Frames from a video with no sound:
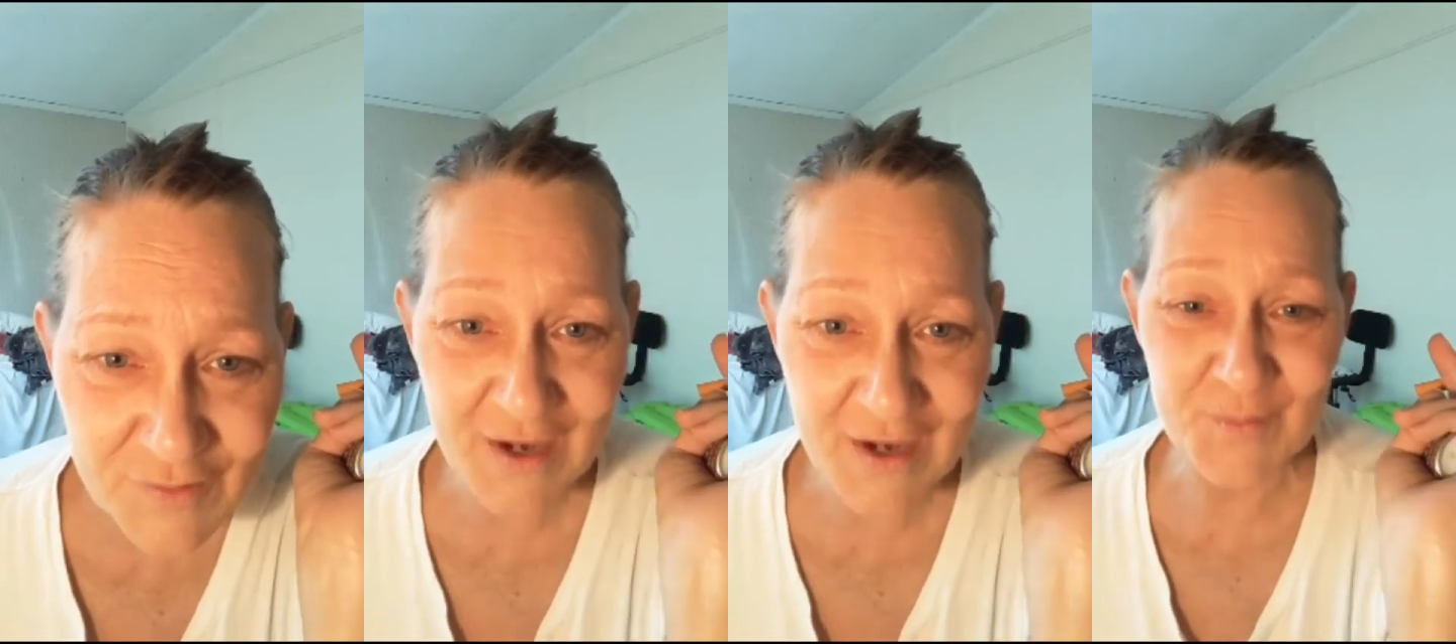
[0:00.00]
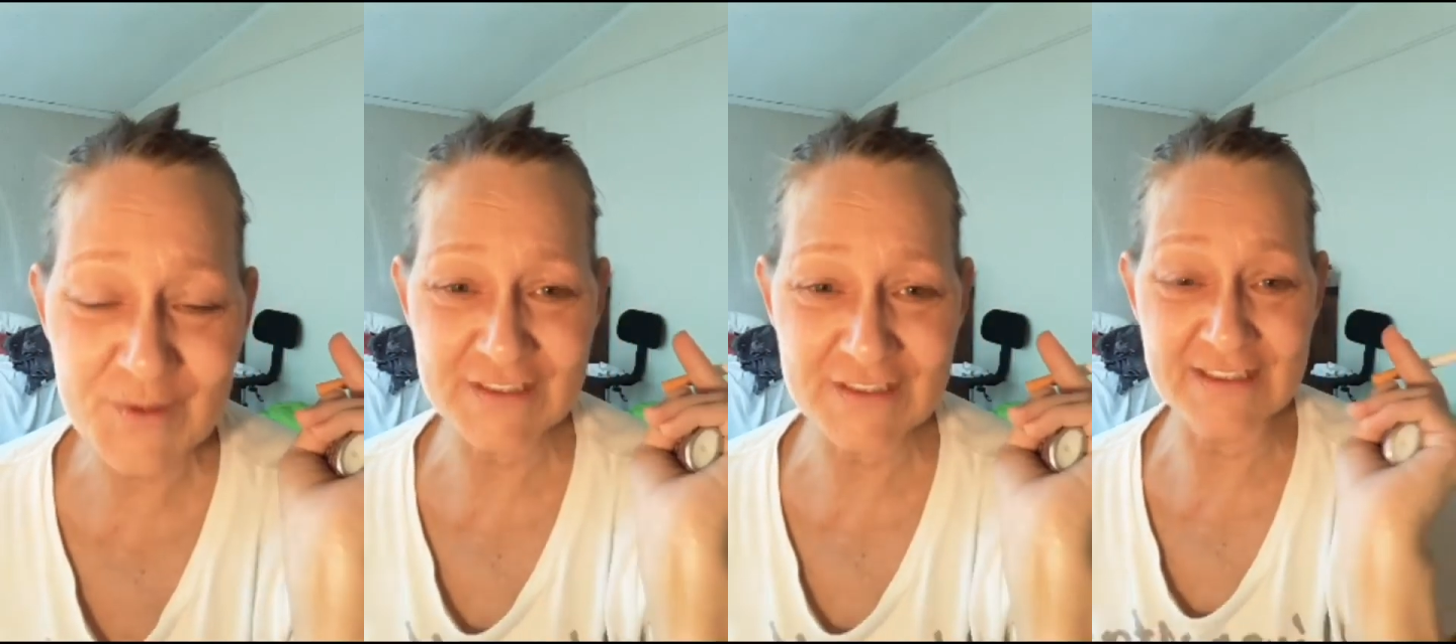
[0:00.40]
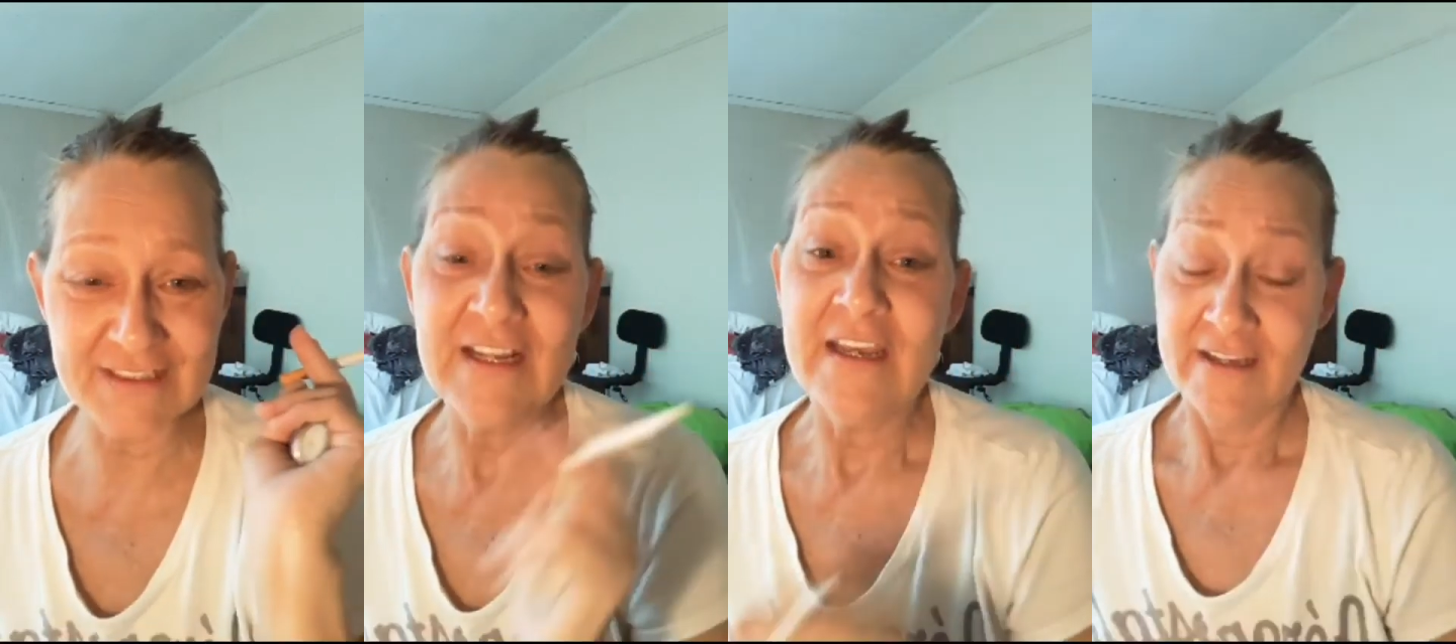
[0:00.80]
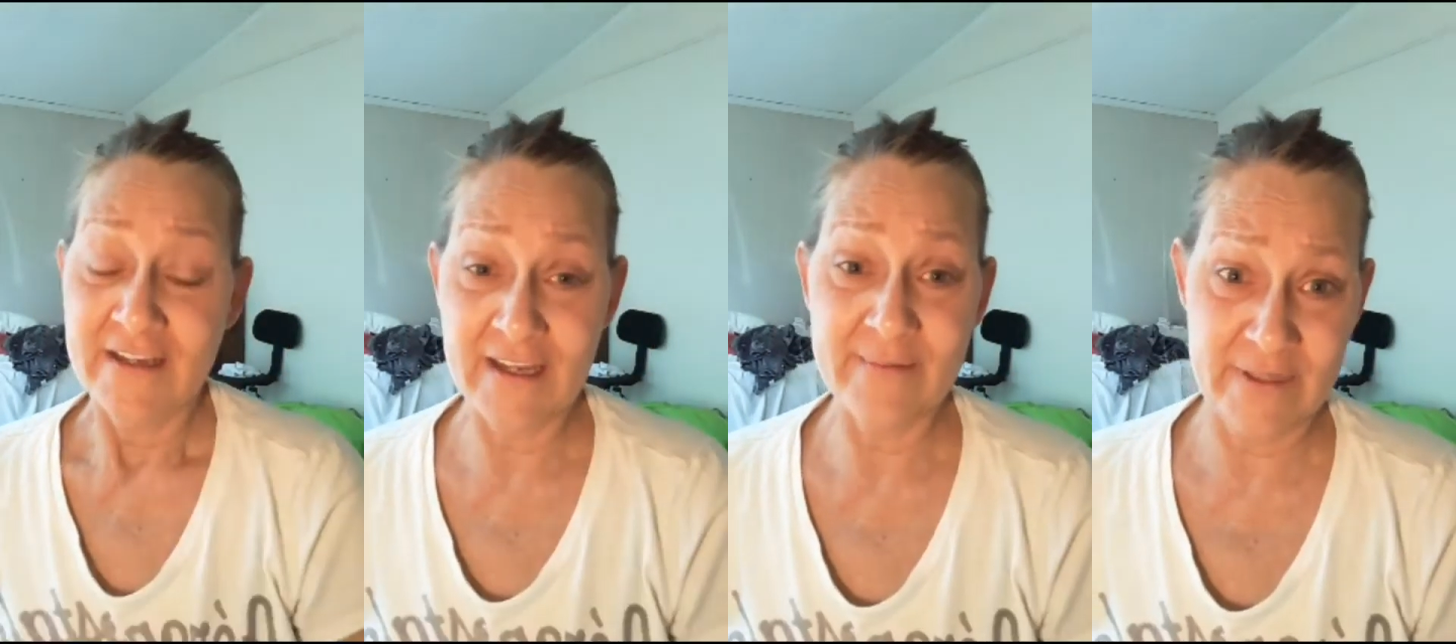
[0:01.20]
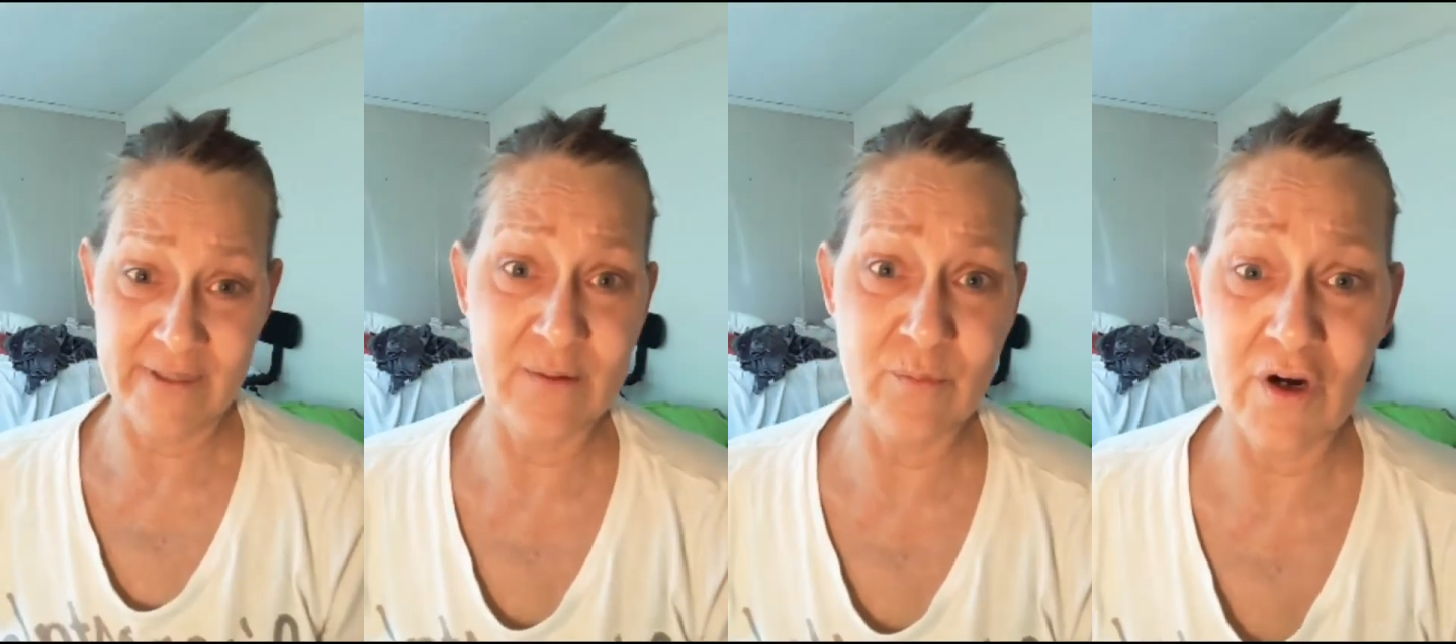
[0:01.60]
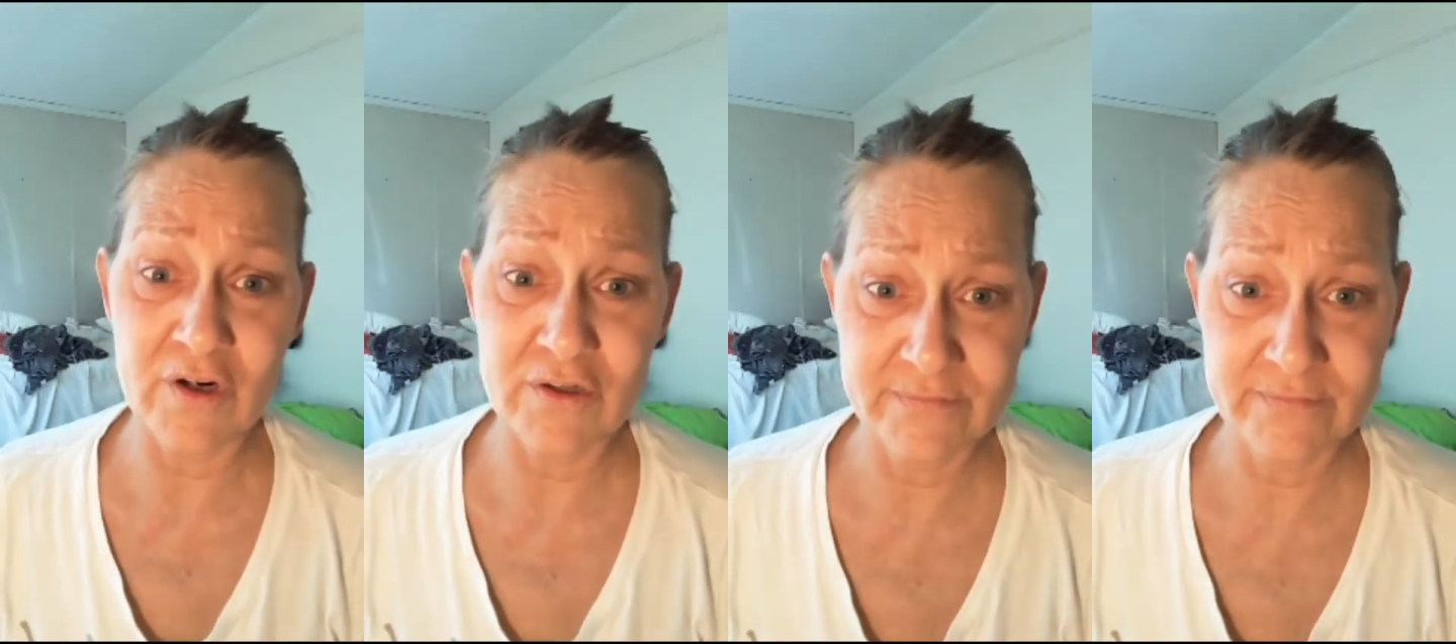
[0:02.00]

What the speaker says: How will it end? He will hurt.